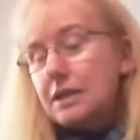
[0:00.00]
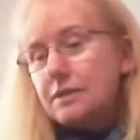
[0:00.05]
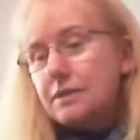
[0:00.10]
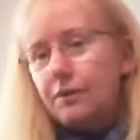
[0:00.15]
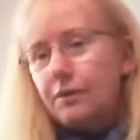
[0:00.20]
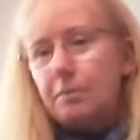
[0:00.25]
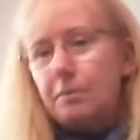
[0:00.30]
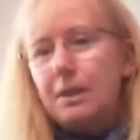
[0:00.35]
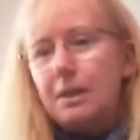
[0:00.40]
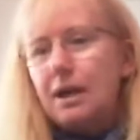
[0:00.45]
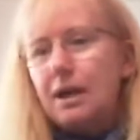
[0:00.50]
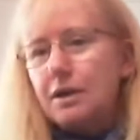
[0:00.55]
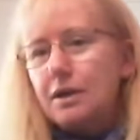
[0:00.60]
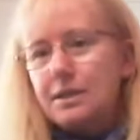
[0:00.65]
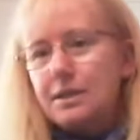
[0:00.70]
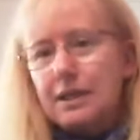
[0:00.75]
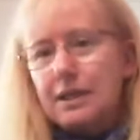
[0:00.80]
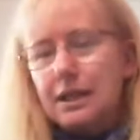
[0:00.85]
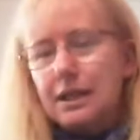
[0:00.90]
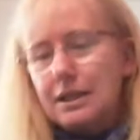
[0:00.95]
for me, I
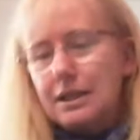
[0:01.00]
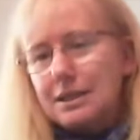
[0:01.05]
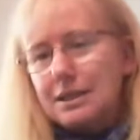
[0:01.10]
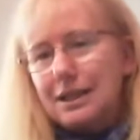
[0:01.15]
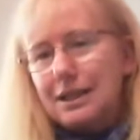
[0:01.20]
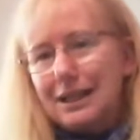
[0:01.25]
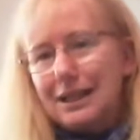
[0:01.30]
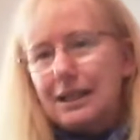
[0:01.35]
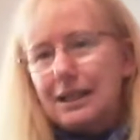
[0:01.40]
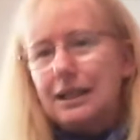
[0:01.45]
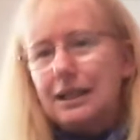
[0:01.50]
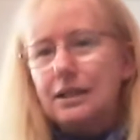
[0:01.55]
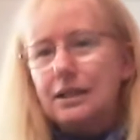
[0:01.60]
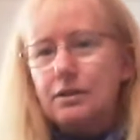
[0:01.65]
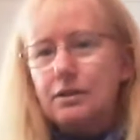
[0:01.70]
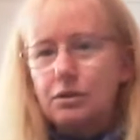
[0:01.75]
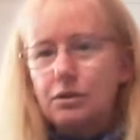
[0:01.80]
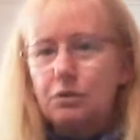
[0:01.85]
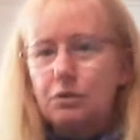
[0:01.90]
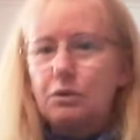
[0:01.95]
see it as key
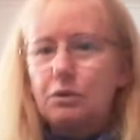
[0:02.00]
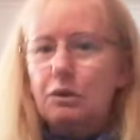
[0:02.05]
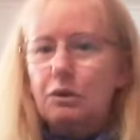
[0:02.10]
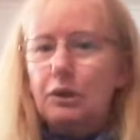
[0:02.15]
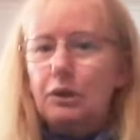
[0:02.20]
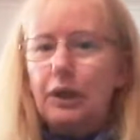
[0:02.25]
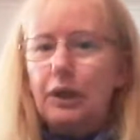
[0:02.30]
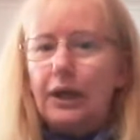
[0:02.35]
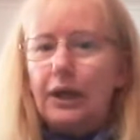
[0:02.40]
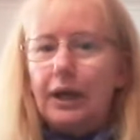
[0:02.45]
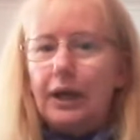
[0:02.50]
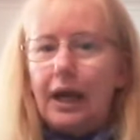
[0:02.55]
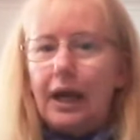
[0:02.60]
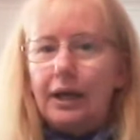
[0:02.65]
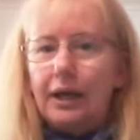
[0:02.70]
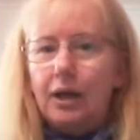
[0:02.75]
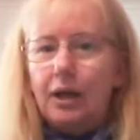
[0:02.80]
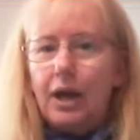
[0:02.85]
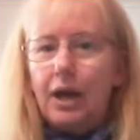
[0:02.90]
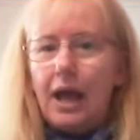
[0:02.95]
to,
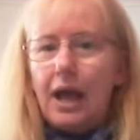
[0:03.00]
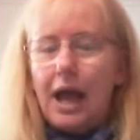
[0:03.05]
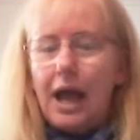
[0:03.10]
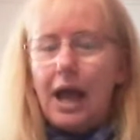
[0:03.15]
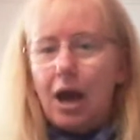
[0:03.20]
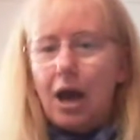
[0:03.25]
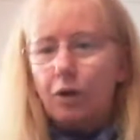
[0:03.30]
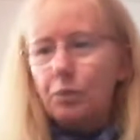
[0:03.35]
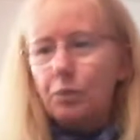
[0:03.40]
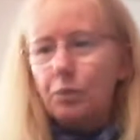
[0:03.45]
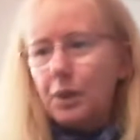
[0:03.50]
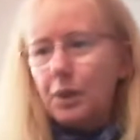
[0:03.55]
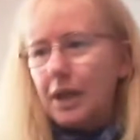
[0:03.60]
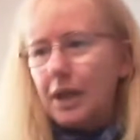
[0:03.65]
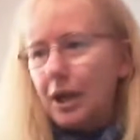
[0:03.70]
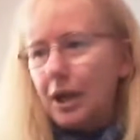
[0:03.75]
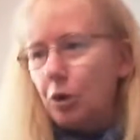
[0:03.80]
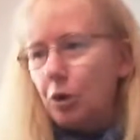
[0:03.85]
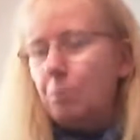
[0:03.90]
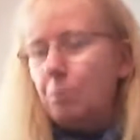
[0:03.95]
how do we
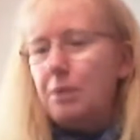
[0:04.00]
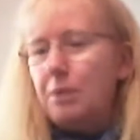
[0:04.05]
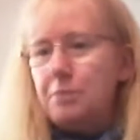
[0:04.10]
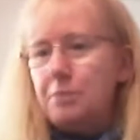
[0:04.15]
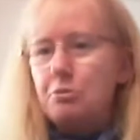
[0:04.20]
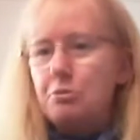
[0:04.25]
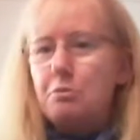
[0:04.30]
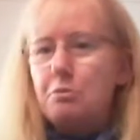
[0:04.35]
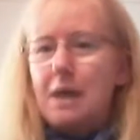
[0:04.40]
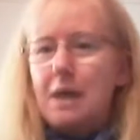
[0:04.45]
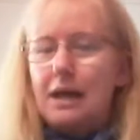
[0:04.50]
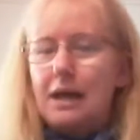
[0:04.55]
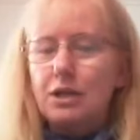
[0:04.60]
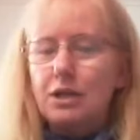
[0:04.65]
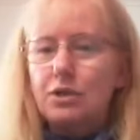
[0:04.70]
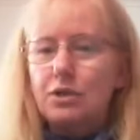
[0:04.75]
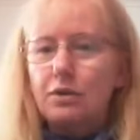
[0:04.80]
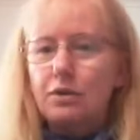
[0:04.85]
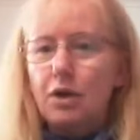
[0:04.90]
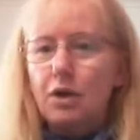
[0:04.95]
help people
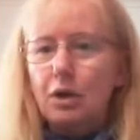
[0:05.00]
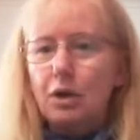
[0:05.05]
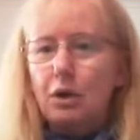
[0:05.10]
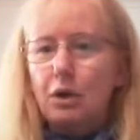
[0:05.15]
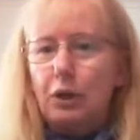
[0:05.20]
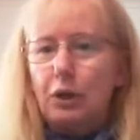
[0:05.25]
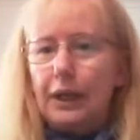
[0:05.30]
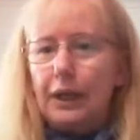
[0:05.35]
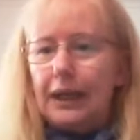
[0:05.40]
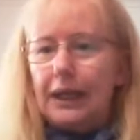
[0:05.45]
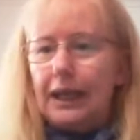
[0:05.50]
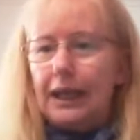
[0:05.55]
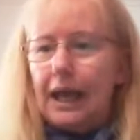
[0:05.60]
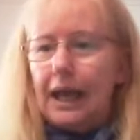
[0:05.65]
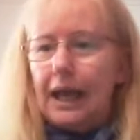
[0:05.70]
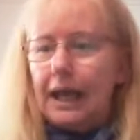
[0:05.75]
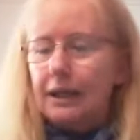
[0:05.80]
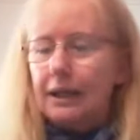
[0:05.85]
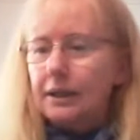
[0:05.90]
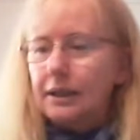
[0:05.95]
manage their own learning,
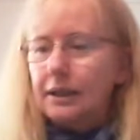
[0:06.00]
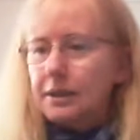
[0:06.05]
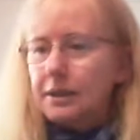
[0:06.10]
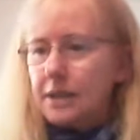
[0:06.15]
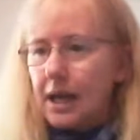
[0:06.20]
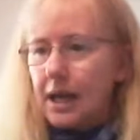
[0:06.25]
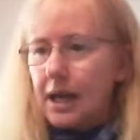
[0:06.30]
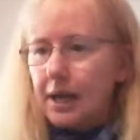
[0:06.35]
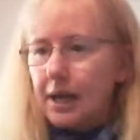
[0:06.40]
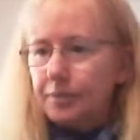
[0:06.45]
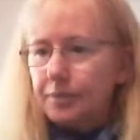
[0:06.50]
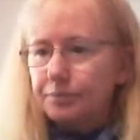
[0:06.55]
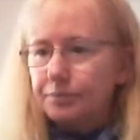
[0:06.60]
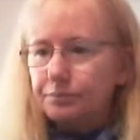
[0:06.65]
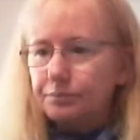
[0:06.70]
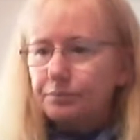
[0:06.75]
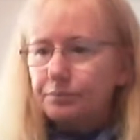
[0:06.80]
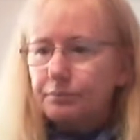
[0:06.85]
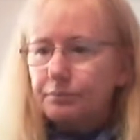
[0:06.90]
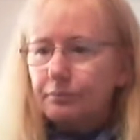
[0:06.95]
and
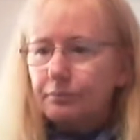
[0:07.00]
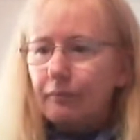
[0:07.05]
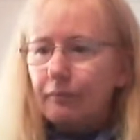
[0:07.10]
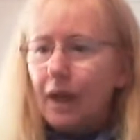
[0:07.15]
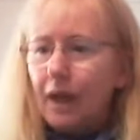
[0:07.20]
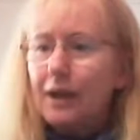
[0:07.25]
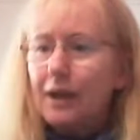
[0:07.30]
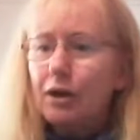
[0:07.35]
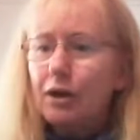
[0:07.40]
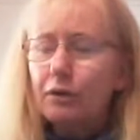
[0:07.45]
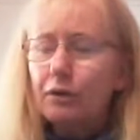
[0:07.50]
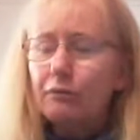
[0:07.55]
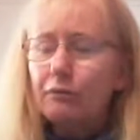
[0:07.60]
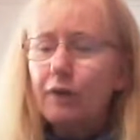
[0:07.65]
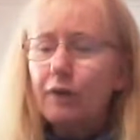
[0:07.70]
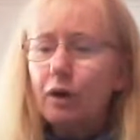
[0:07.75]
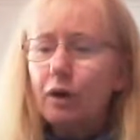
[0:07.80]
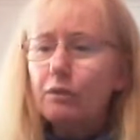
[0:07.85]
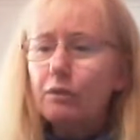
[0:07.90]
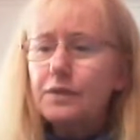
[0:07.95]
got
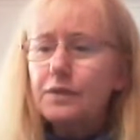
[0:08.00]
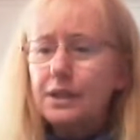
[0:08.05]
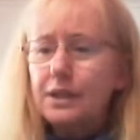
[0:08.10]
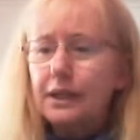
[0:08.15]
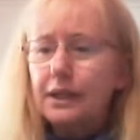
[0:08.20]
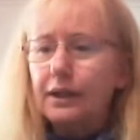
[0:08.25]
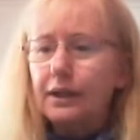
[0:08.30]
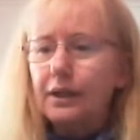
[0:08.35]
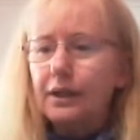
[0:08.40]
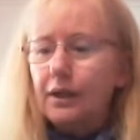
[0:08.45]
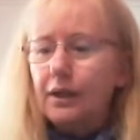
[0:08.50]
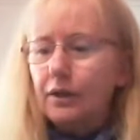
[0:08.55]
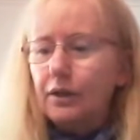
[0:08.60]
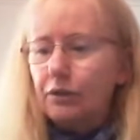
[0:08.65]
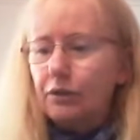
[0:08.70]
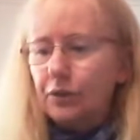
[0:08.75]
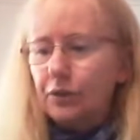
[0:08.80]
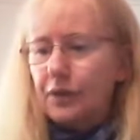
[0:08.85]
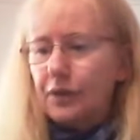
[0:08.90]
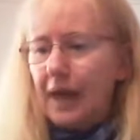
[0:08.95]
involved in it
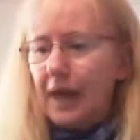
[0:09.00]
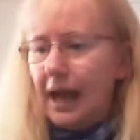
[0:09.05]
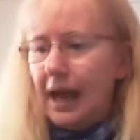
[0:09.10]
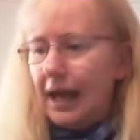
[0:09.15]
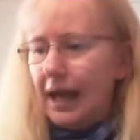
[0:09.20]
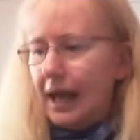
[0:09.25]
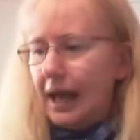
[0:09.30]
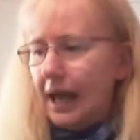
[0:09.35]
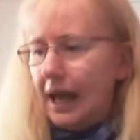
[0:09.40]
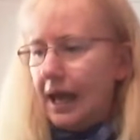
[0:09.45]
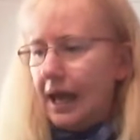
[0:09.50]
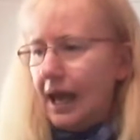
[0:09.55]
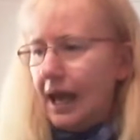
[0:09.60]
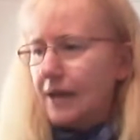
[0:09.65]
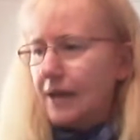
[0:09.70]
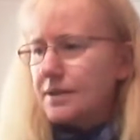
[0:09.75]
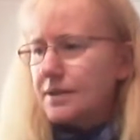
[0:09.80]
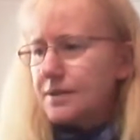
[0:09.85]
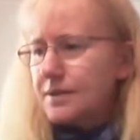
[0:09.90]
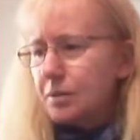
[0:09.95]
through that.
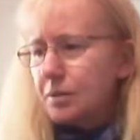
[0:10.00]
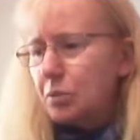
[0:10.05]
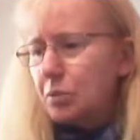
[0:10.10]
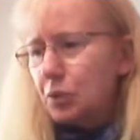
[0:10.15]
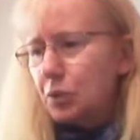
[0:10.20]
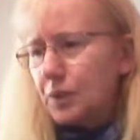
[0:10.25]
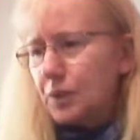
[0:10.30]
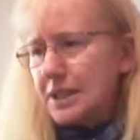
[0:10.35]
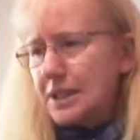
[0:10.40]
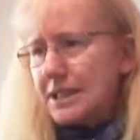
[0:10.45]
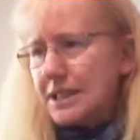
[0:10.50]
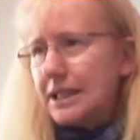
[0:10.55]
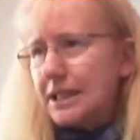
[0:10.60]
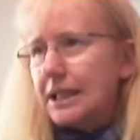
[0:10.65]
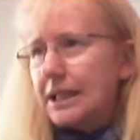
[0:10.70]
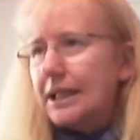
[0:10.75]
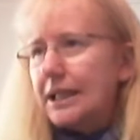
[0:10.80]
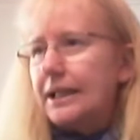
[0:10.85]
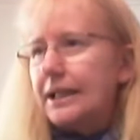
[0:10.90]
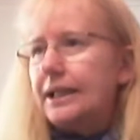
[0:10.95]
And so more
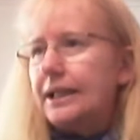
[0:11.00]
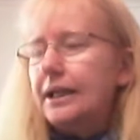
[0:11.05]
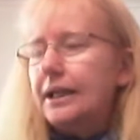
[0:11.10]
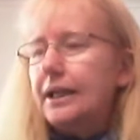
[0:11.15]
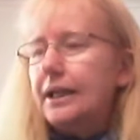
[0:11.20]
recently,